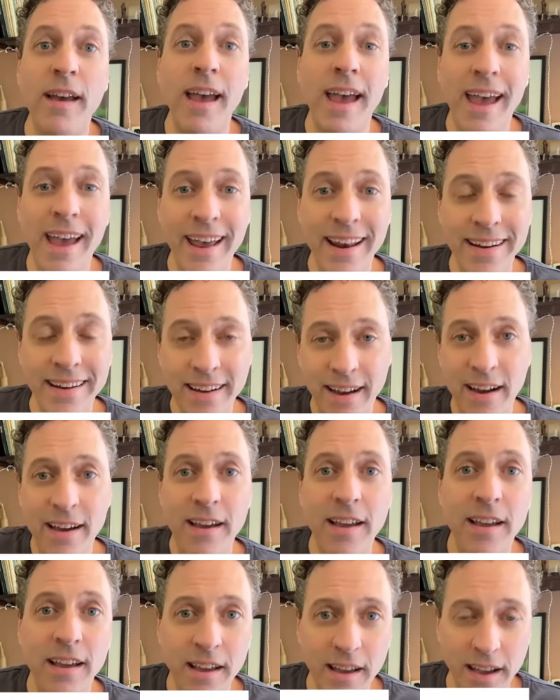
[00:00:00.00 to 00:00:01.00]
And uh,
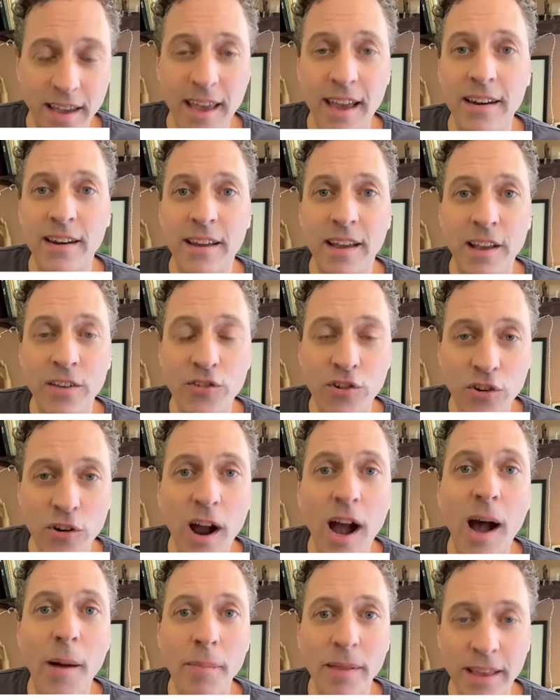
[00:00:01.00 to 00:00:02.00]
again, it's your
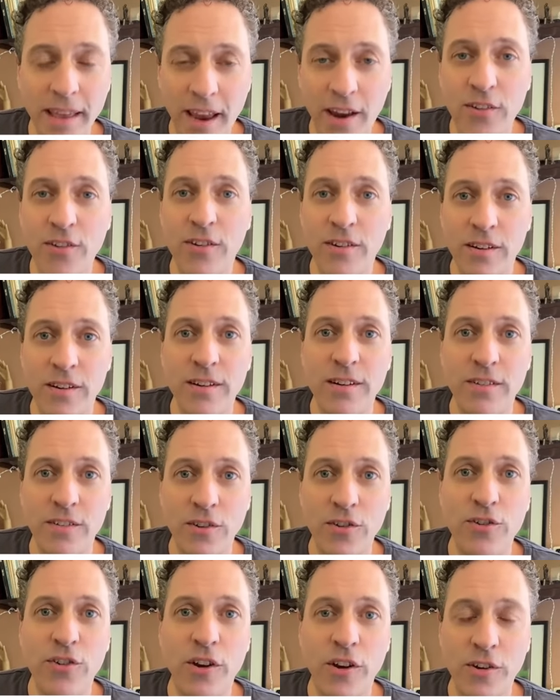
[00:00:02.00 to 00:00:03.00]
obligation to
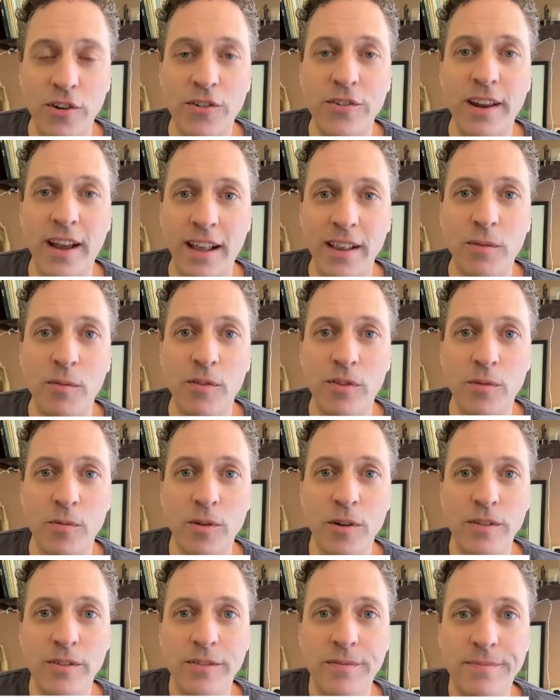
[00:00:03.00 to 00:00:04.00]
share your talent with the
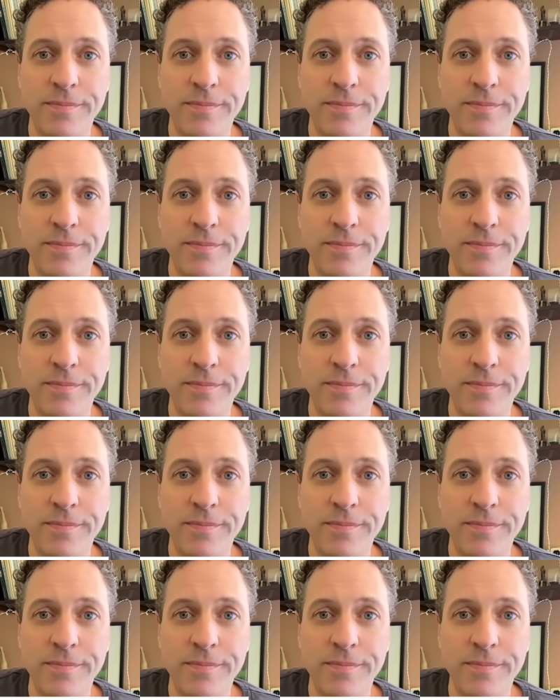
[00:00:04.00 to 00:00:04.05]
world.